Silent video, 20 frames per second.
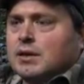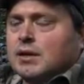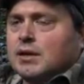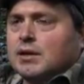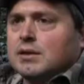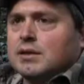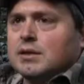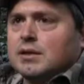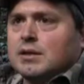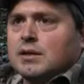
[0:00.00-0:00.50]

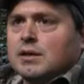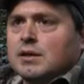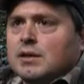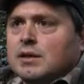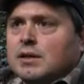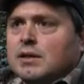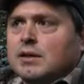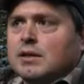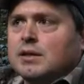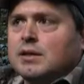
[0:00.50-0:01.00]

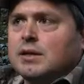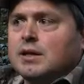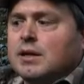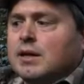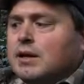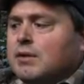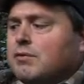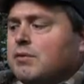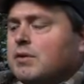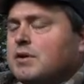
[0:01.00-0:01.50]
And then
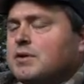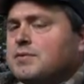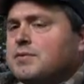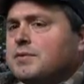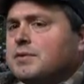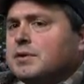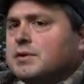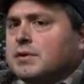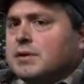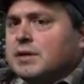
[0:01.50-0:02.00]
I reach
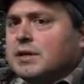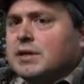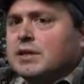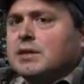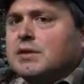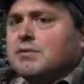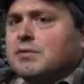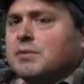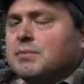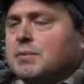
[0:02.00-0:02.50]
forward and
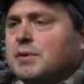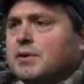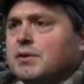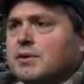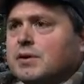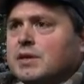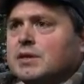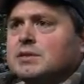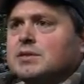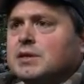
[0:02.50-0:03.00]
get the remote,
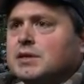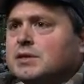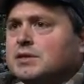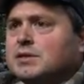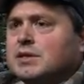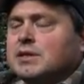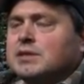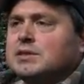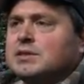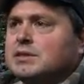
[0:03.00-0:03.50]
and I start
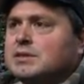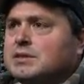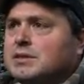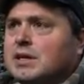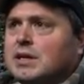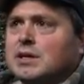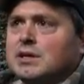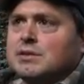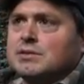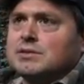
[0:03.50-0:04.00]
changing
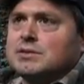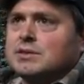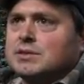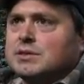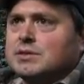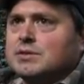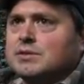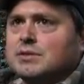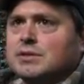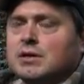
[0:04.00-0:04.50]
sounds
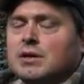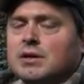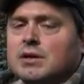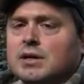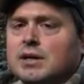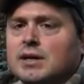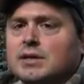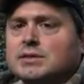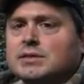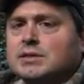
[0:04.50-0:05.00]
and doing all
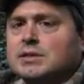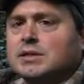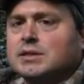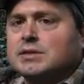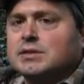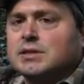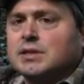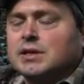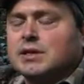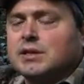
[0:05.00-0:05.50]
kinds of
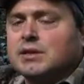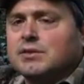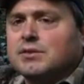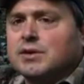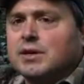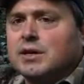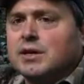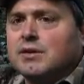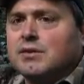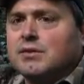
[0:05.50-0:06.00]
things that I can
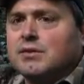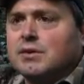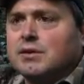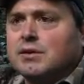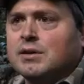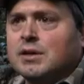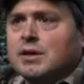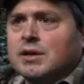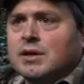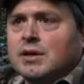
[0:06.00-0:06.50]
try and do to
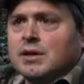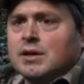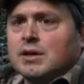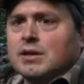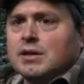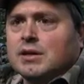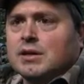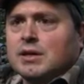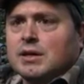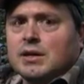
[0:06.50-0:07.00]

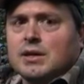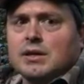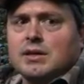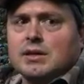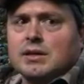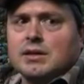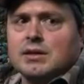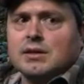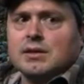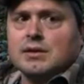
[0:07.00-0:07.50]
get it
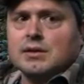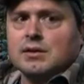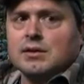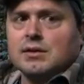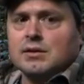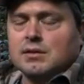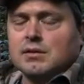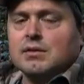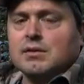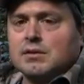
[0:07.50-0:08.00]
to
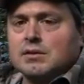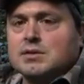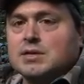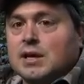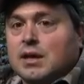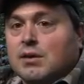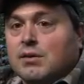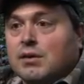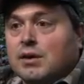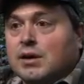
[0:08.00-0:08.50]

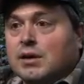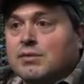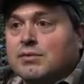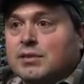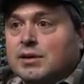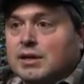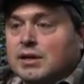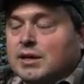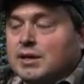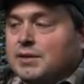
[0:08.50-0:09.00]
sound off
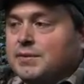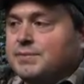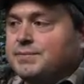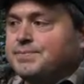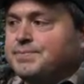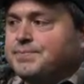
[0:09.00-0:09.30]
again.